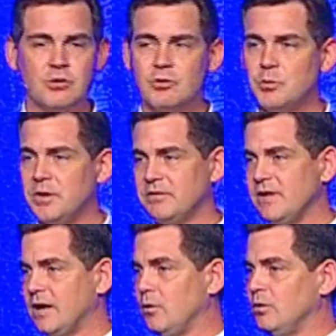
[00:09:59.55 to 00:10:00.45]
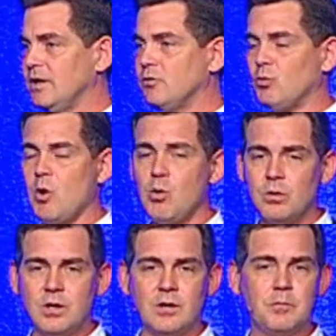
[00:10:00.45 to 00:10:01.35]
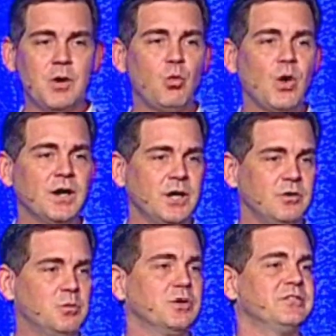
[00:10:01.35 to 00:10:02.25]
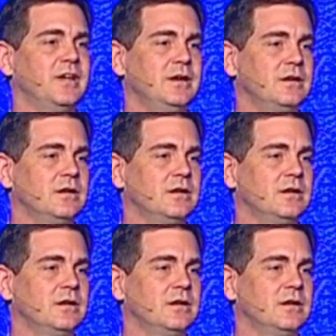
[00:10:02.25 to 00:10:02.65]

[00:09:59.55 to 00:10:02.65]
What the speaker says: group has not only grown by 100%,